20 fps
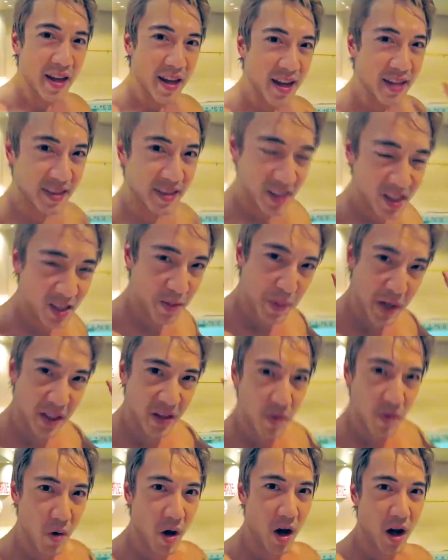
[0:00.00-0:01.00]
anticipate
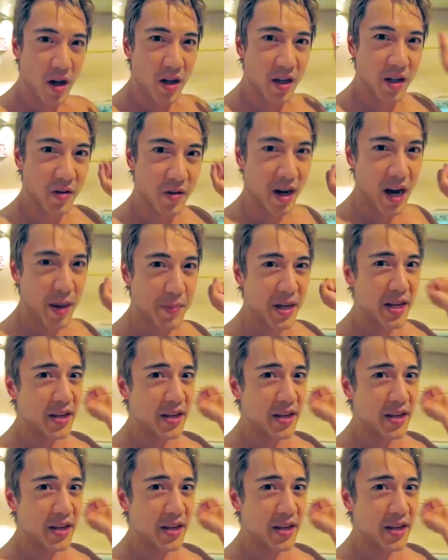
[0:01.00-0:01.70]
the wall, grab it,